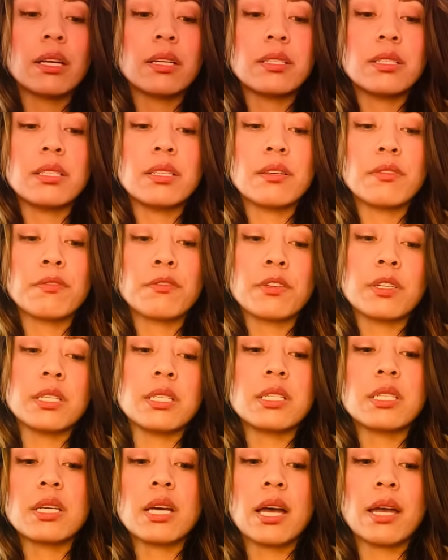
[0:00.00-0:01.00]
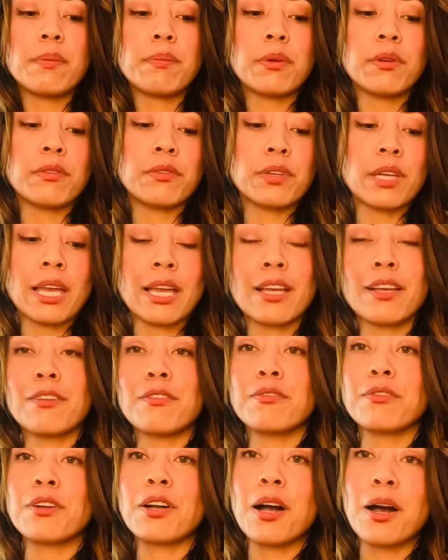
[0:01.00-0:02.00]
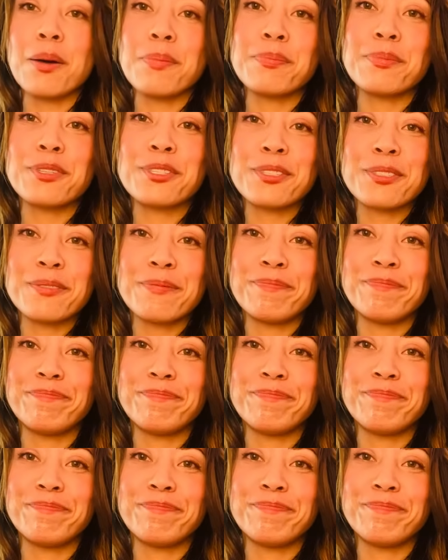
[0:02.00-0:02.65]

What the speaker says: a different type of King of Cups.